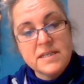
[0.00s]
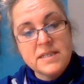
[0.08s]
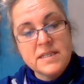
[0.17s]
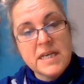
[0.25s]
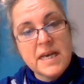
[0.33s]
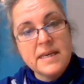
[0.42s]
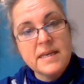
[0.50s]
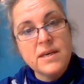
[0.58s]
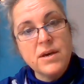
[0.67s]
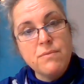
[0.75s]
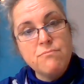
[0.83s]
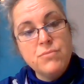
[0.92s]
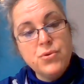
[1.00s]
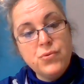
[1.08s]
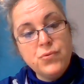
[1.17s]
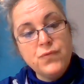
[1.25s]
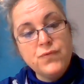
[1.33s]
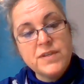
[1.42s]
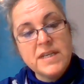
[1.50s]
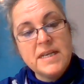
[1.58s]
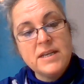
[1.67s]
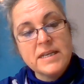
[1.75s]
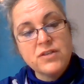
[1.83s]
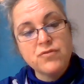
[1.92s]
as the tanker moved
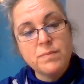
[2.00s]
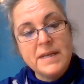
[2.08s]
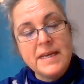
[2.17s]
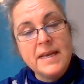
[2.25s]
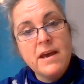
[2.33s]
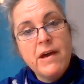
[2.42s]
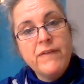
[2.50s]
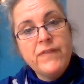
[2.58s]
inexorably